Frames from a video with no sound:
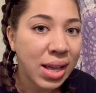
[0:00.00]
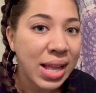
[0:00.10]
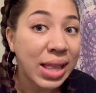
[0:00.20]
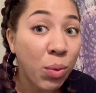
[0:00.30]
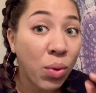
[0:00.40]

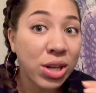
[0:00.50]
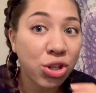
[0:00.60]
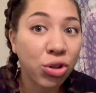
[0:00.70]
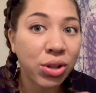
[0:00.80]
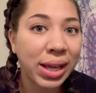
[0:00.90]
They want it to
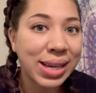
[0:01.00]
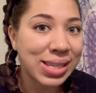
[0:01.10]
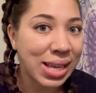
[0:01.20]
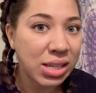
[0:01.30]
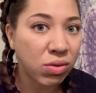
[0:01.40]
look like it's
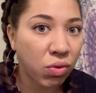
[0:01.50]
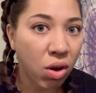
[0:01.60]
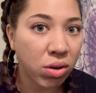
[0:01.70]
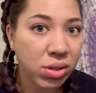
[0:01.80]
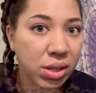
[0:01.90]
his
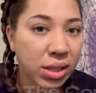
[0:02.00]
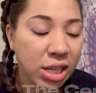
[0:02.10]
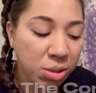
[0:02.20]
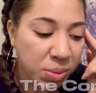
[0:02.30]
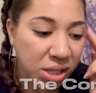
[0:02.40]
fault. They
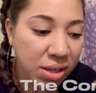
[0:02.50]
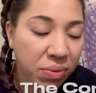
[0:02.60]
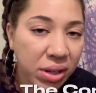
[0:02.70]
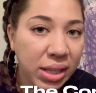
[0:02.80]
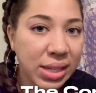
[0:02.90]

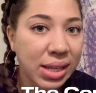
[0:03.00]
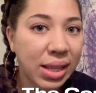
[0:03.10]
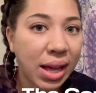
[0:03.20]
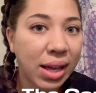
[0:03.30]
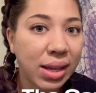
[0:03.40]
specifically did that.